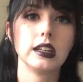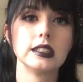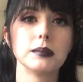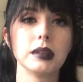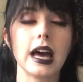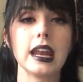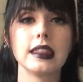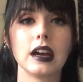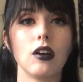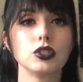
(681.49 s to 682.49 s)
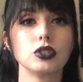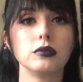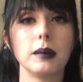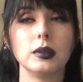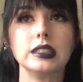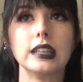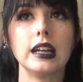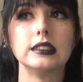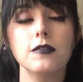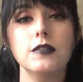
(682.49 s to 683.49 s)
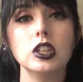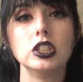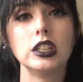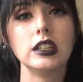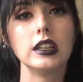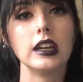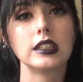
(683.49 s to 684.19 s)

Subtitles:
It is a planet that also represents vision,